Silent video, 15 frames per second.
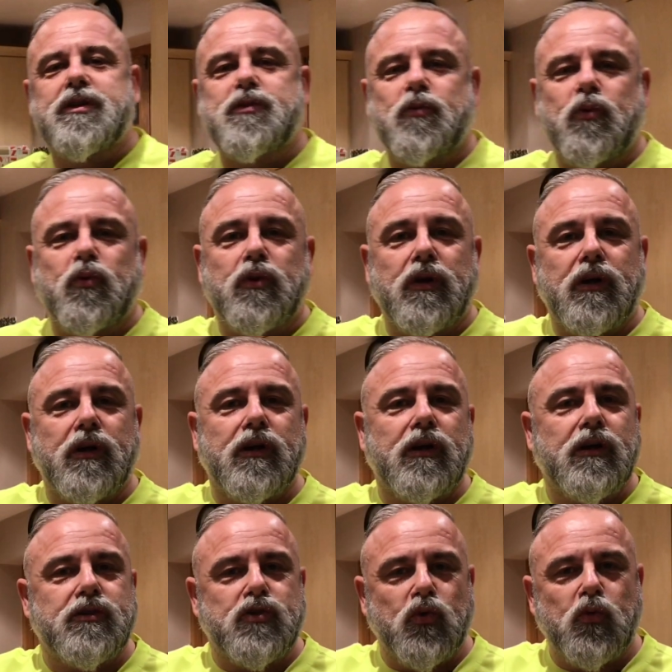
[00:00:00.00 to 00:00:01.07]
to order a
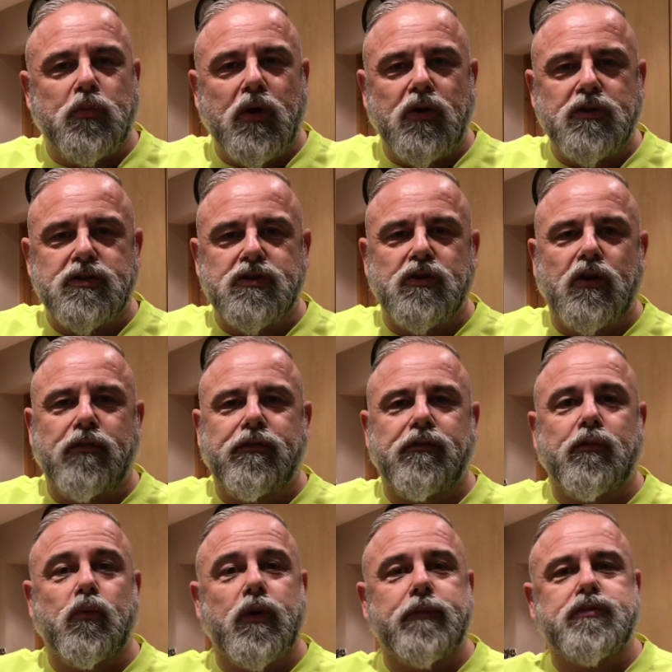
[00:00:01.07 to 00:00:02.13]
toolbox off of
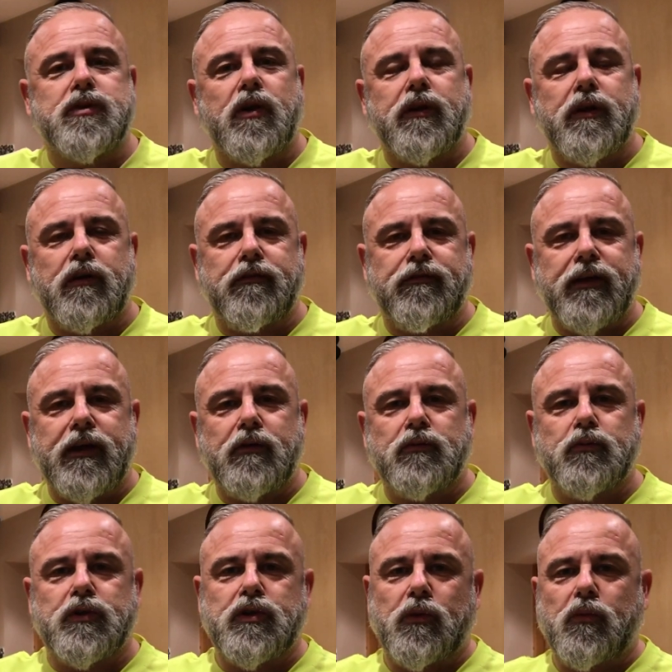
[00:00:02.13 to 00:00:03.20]
a website that I found,
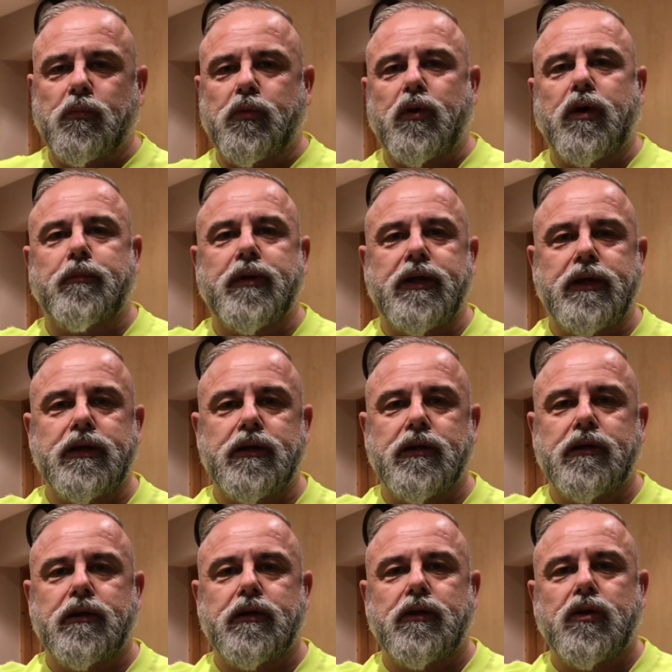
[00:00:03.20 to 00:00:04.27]
which I will put up here.
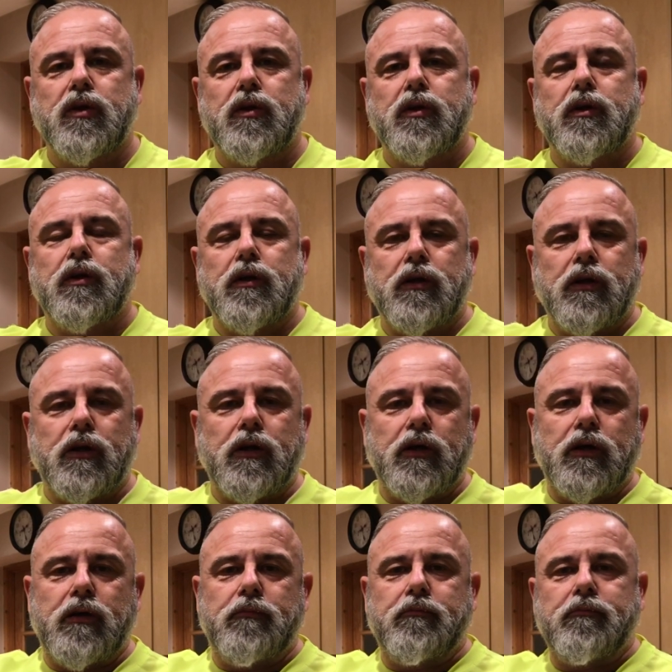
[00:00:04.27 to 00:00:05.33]

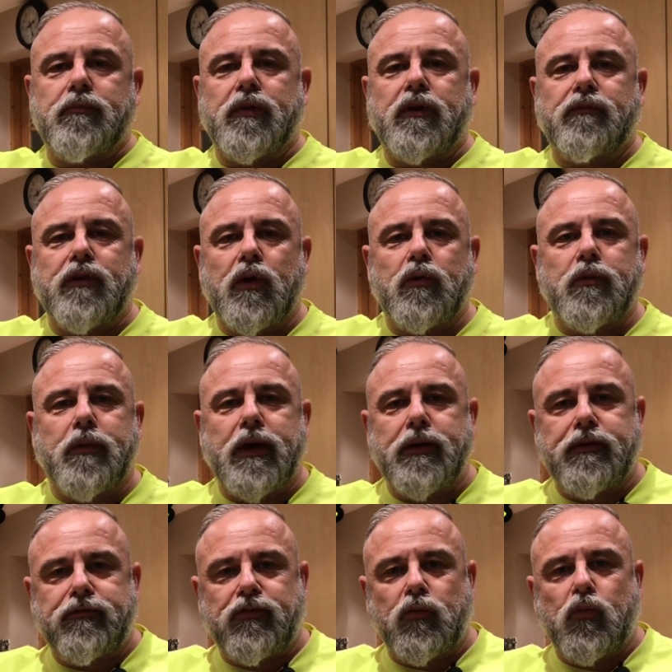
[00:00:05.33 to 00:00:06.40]
I've known about
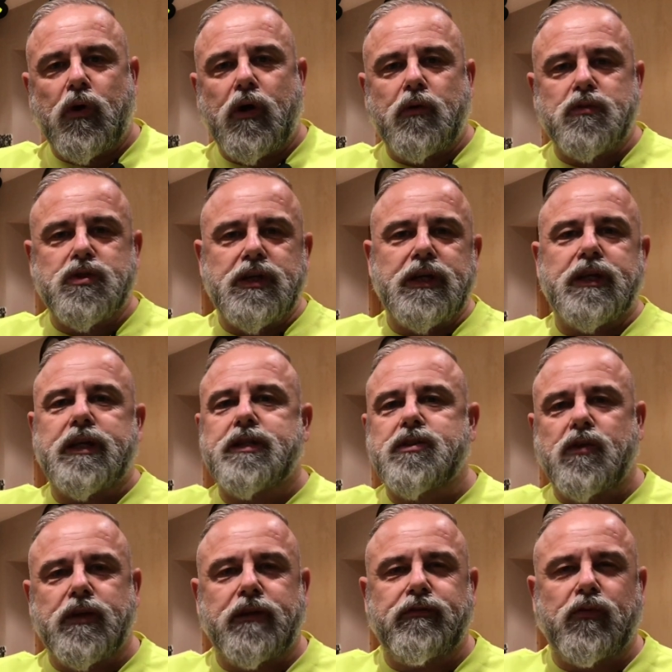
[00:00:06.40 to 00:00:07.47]
it for a while, seen these
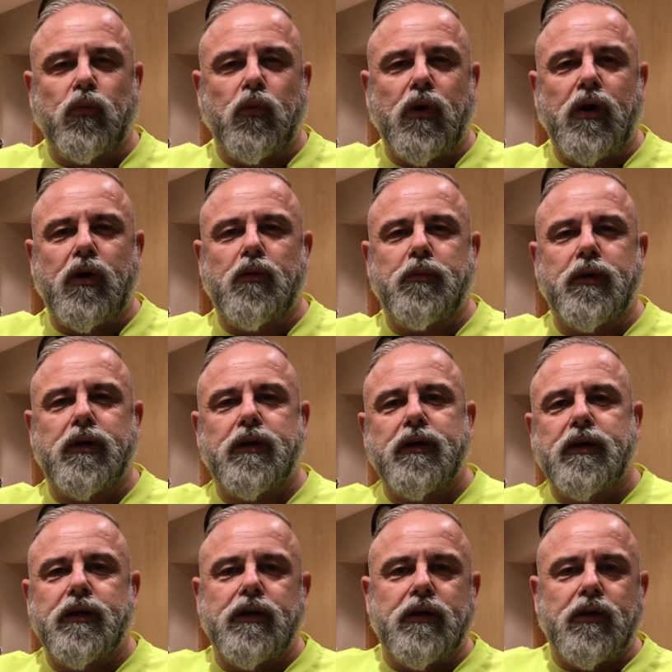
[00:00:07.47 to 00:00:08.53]
on there for a while, but
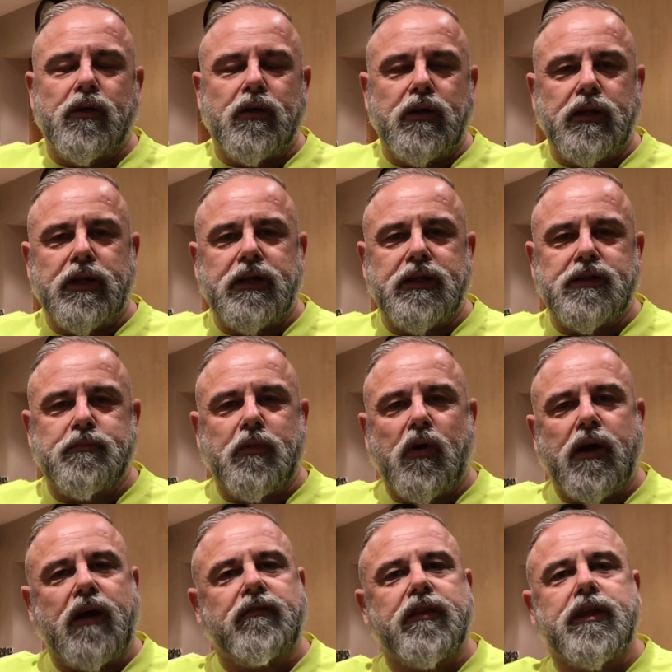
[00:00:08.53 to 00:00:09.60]
needed to buy
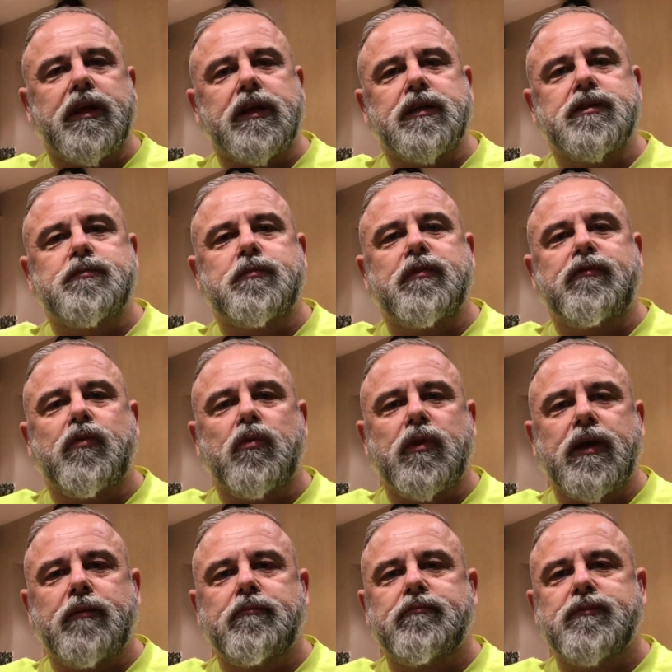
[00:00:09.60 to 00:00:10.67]
other things before
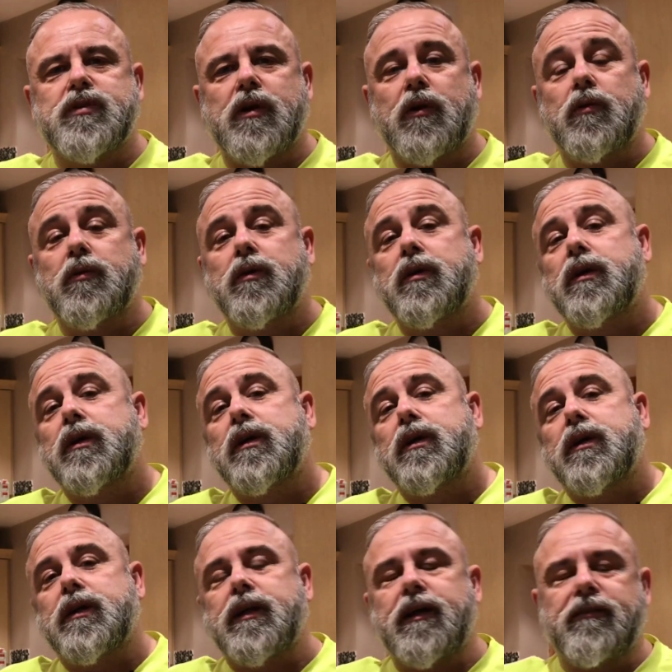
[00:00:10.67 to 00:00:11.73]
them. So
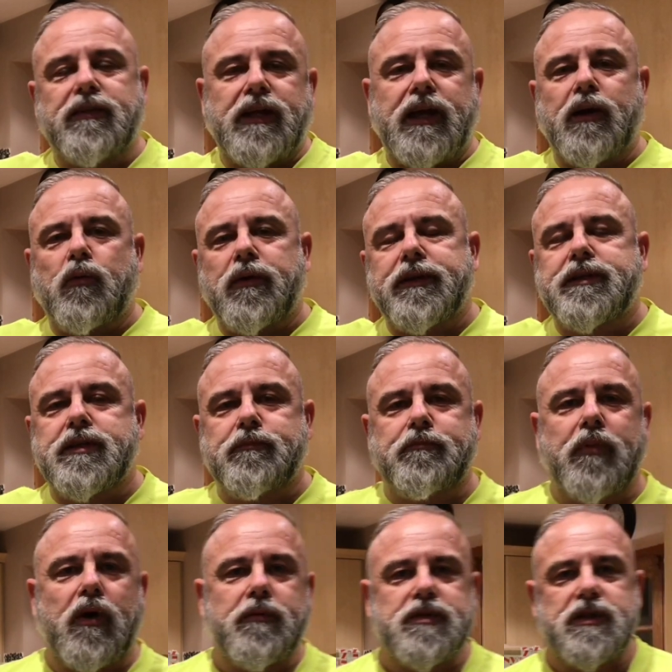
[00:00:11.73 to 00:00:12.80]
the other day I wanted to
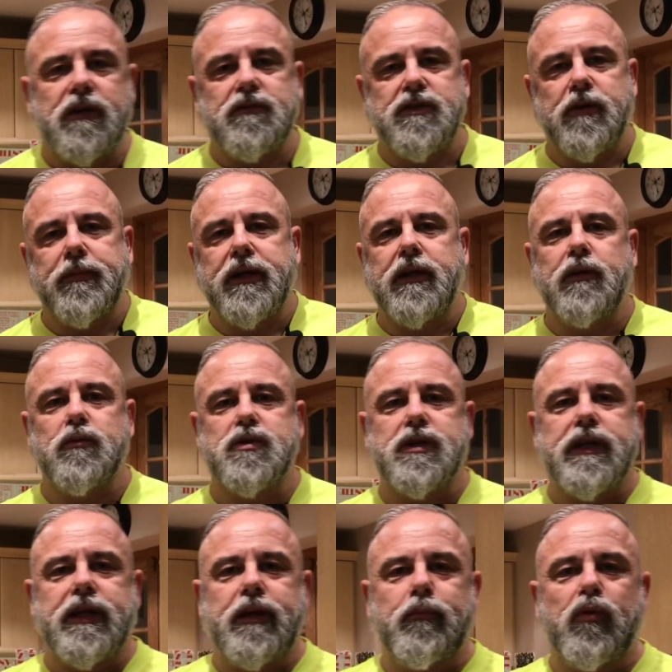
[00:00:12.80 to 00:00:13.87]
buy myself something, a little
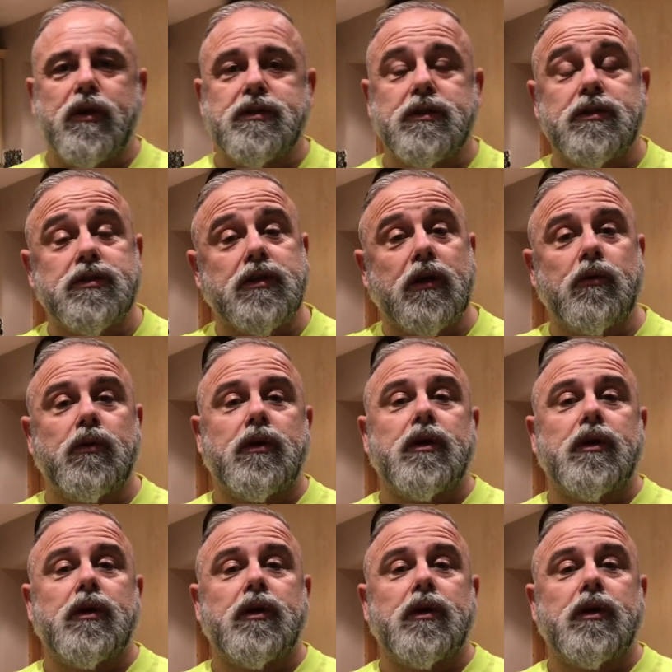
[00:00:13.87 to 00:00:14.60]
sneaky present, so